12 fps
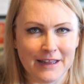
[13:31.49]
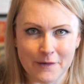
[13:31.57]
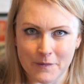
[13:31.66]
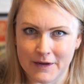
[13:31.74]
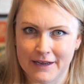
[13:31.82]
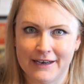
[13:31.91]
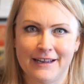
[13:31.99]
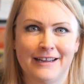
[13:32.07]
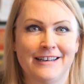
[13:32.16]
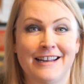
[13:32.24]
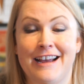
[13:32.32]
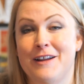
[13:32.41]
they want
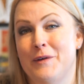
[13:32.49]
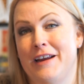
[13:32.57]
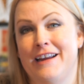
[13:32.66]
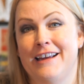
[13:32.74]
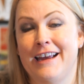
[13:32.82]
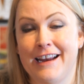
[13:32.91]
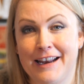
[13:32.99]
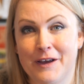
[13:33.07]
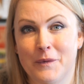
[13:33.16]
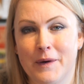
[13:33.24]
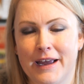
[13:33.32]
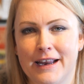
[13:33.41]
and not
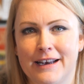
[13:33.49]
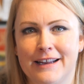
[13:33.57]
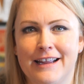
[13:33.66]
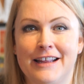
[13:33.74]
gaining weight,